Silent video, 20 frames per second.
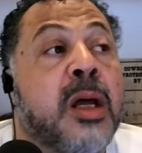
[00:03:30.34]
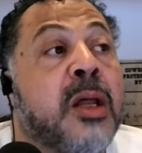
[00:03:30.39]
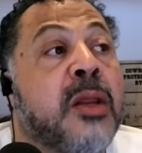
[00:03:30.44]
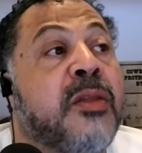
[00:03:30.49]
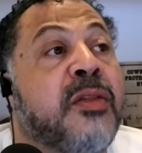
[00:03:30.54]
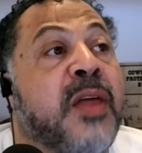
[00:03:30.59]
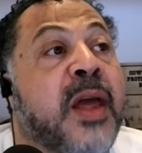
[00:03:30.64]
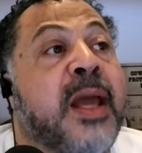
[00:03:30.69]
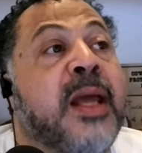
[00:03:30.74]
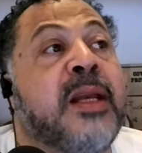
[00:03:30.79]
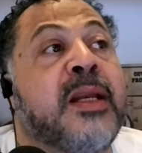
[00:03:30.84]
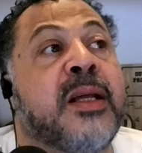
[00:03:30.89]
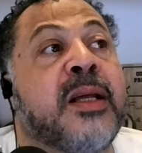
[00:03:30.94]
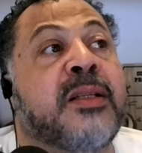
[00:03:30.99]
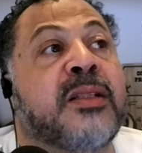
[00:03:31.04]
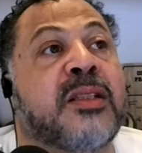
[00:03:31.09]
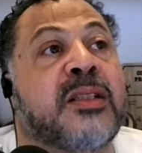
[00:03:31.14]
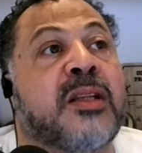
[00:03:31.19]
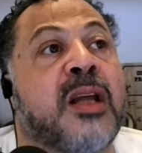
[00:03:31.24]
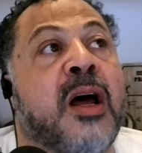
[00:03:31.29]
They did
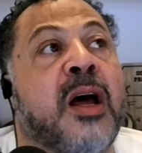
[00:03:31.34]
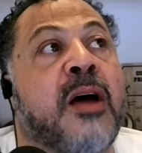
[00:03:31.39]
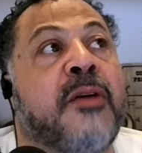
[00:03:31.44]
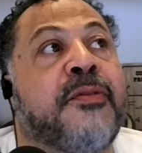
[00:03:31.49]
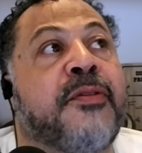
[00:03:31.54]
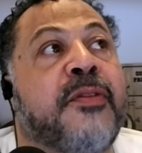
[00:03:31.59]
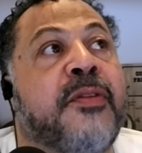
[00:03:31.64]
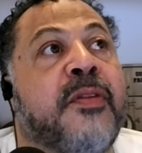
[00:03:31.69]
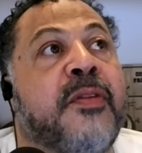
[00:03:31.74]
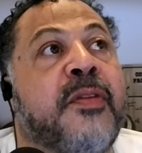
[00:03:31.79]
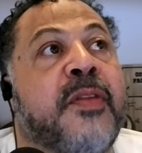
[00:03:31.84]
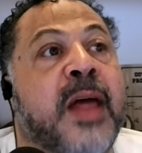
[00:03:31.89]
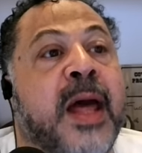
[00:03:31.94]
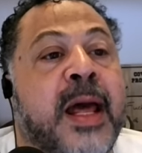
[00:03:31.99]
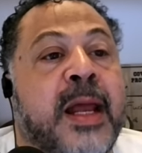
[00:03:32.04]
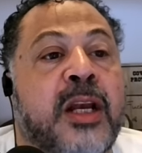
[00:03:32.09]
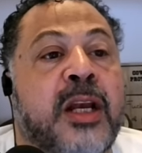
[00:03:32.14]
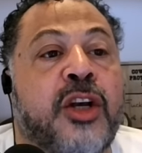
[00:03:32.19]
stuff that